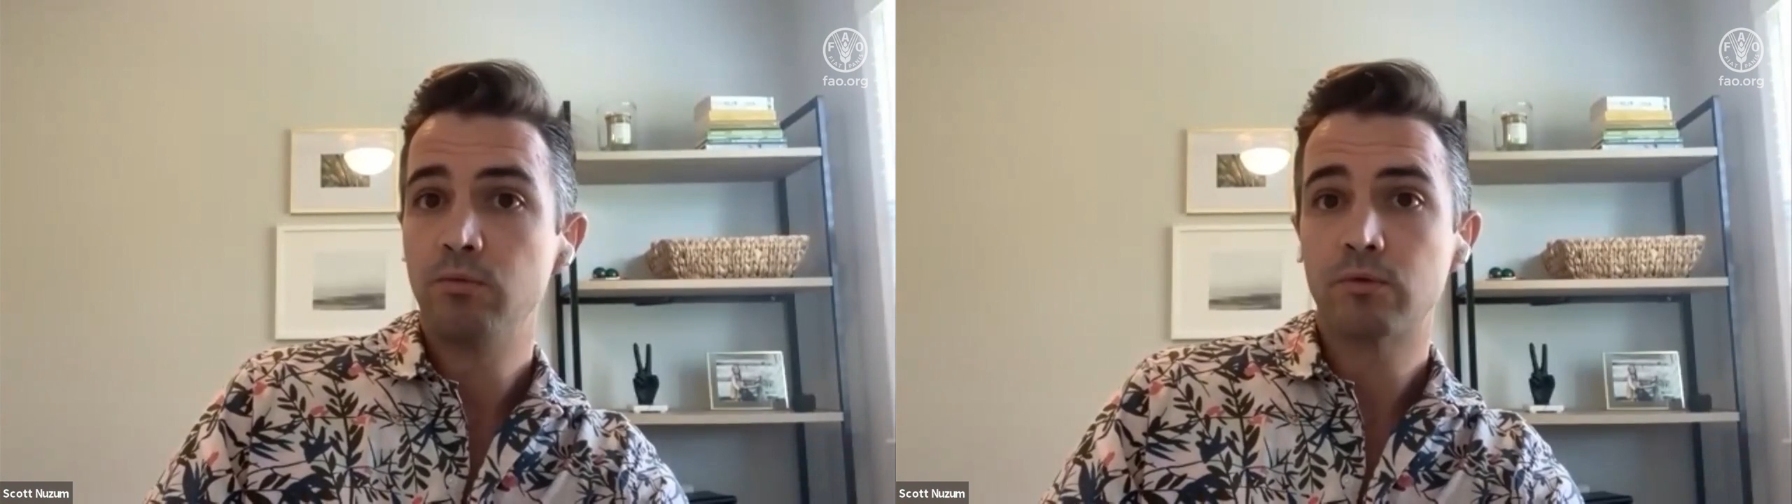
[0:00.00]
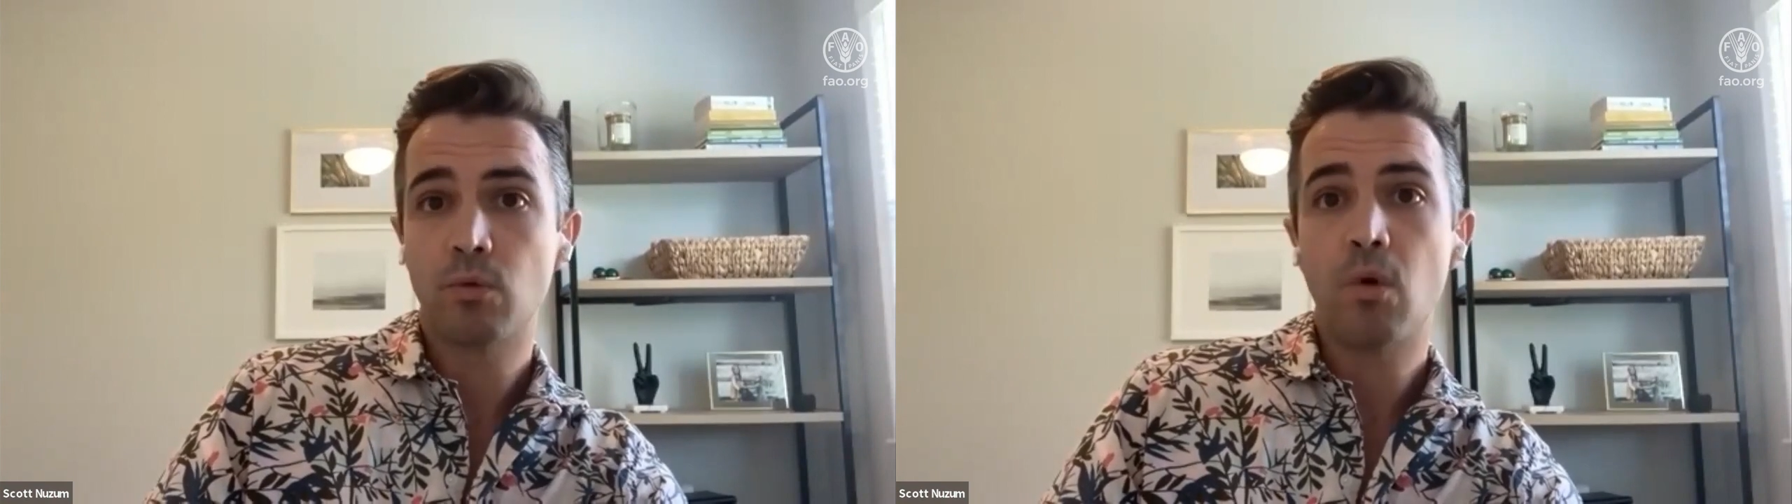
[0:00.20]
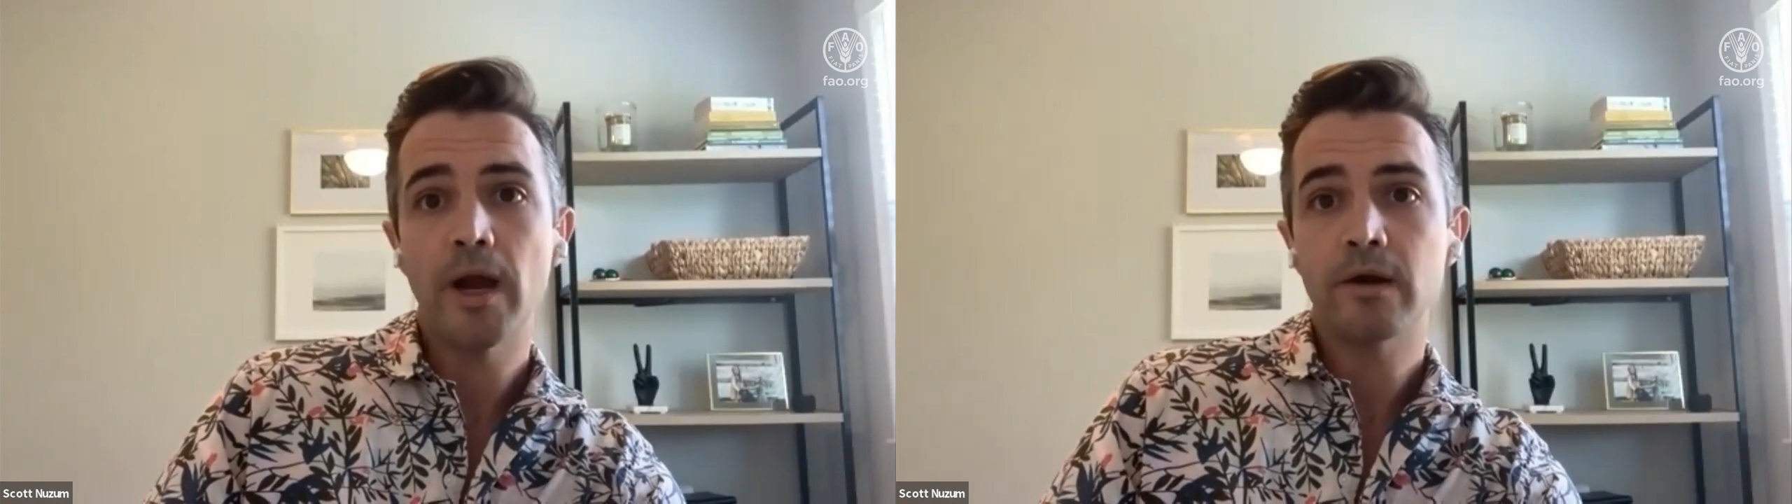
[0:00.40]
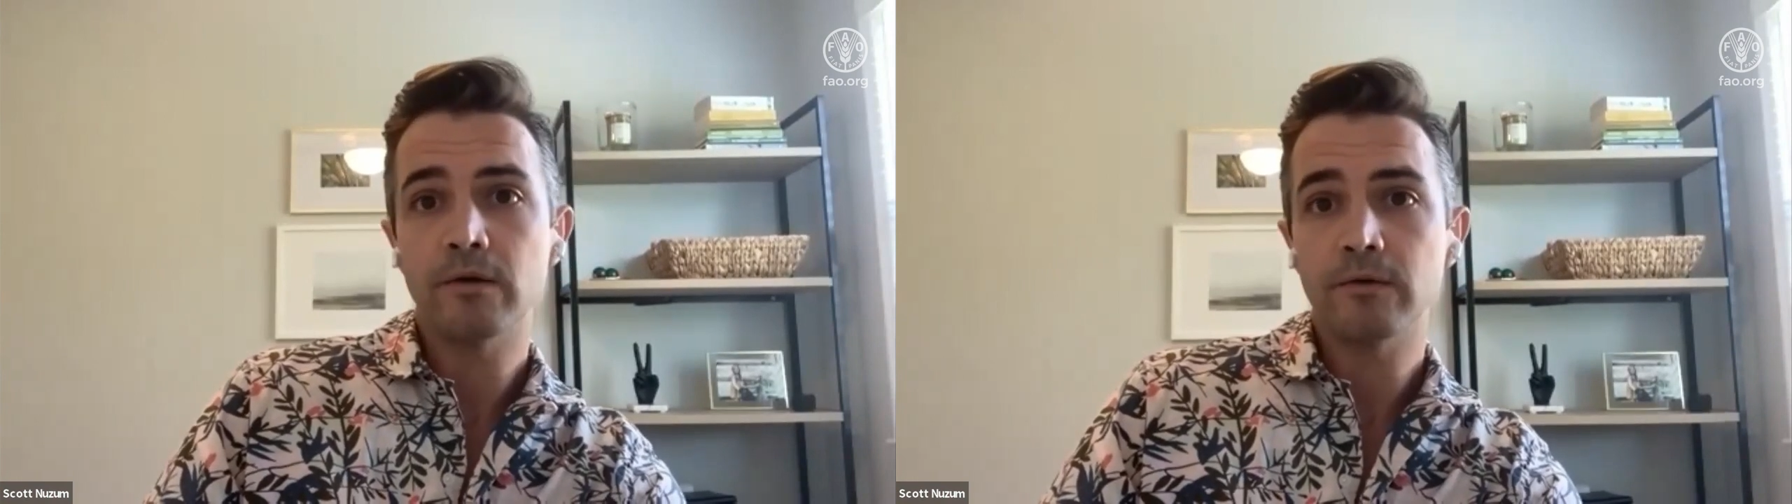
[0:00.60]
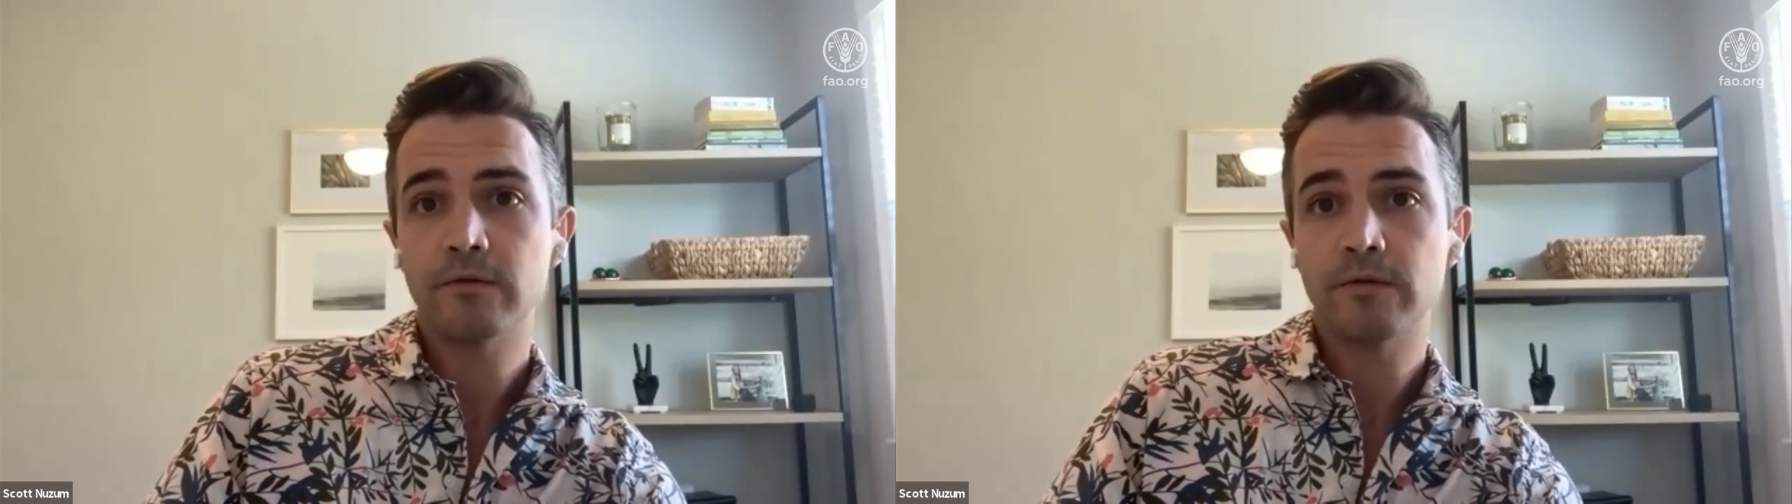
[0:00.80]

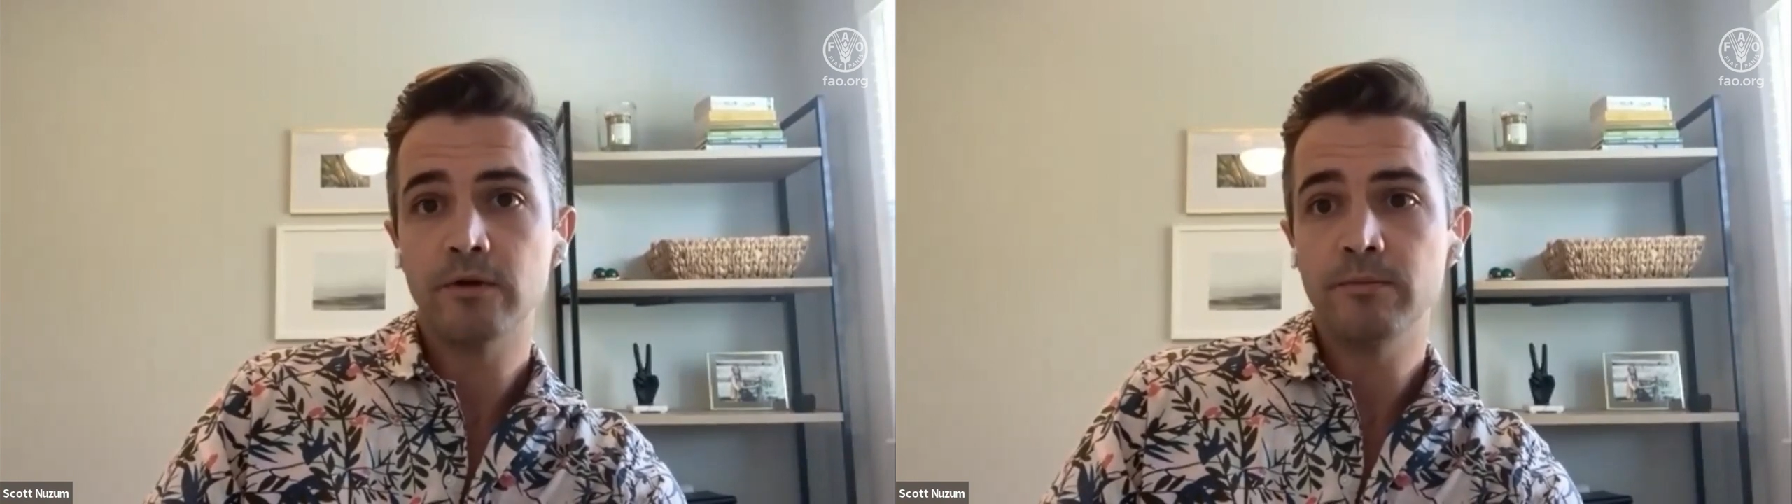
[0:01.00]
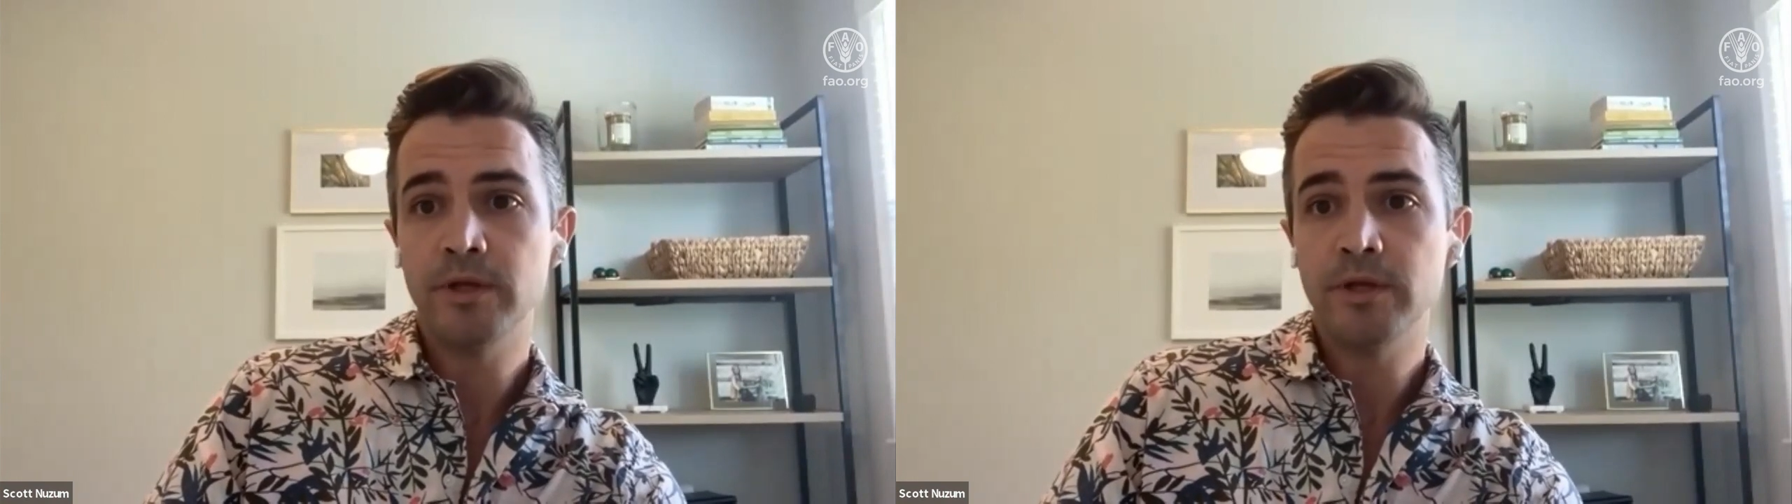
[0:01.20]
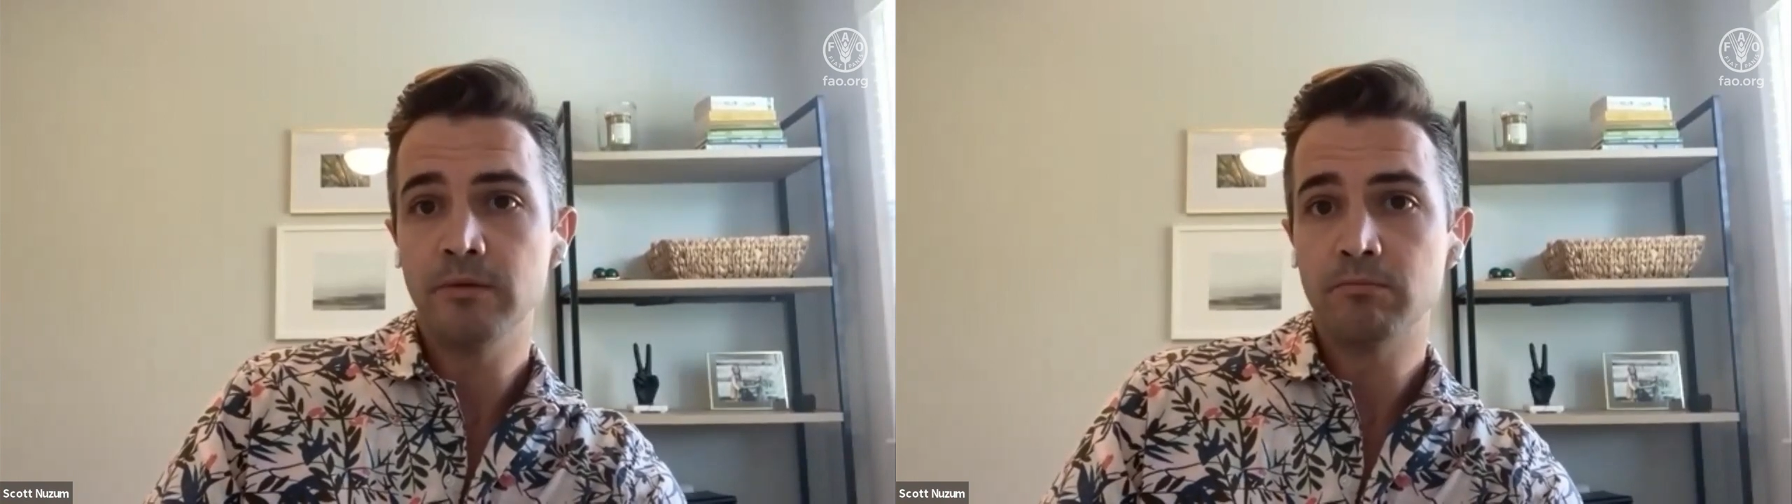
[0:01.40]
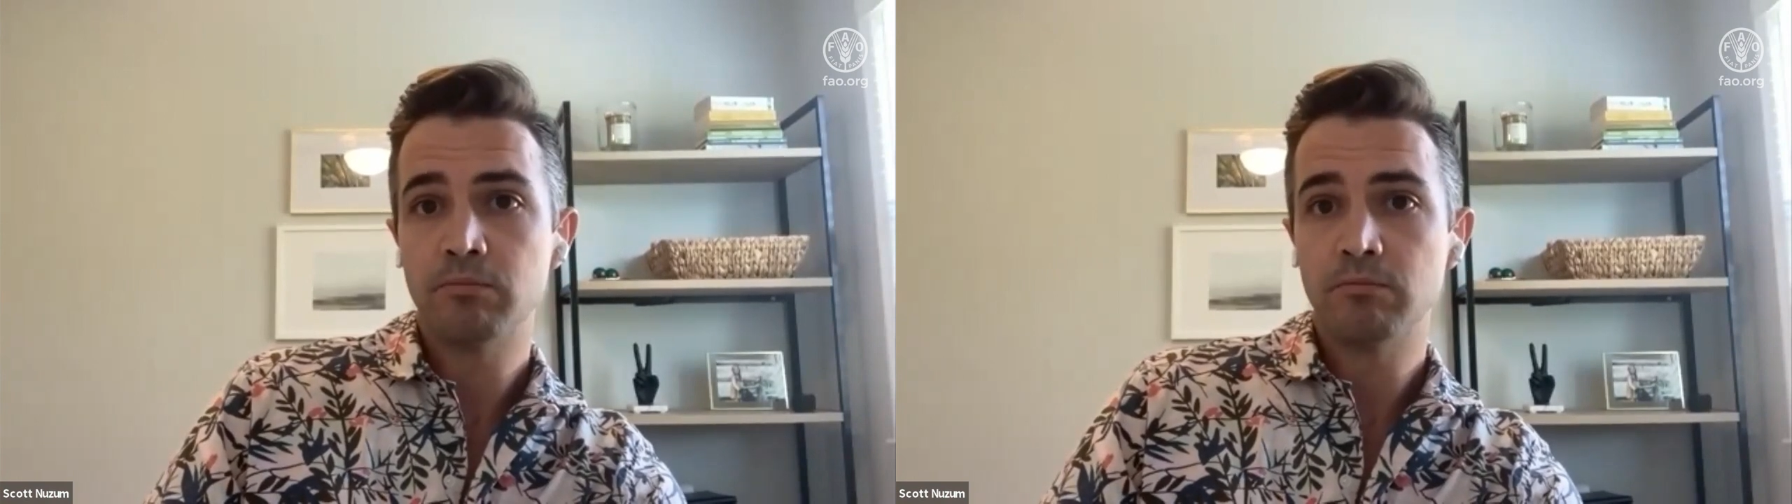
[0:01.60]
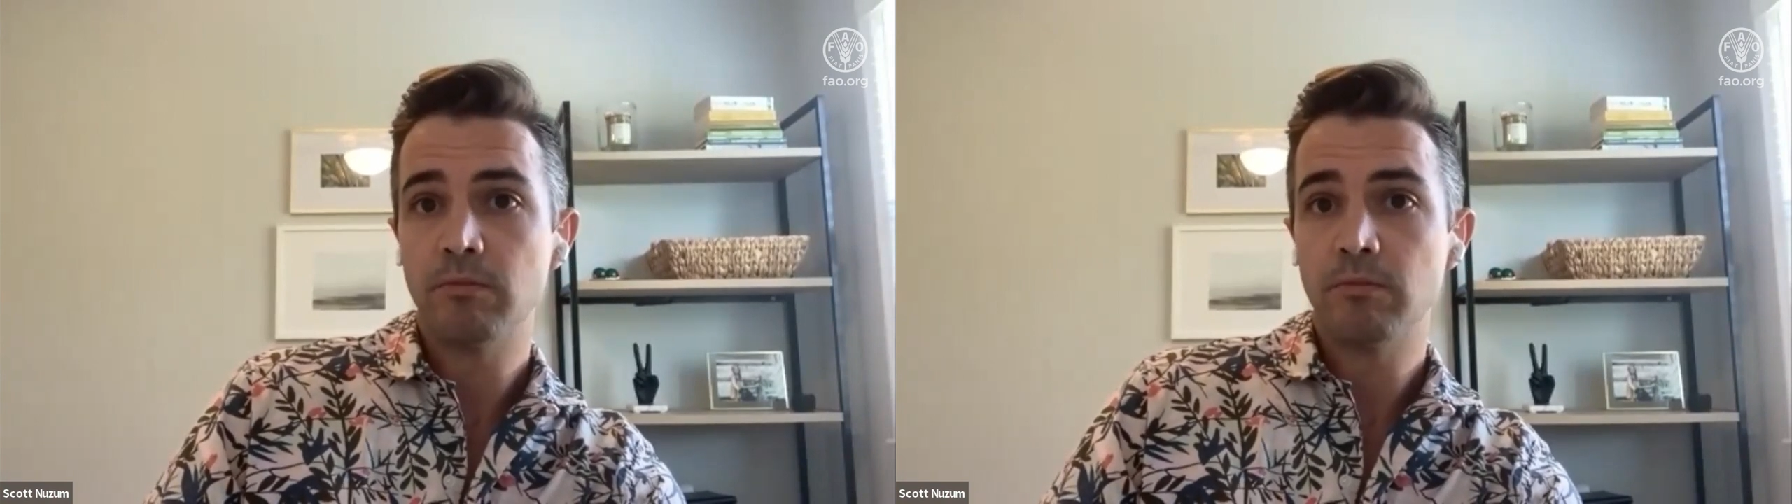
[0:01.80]
requires there to be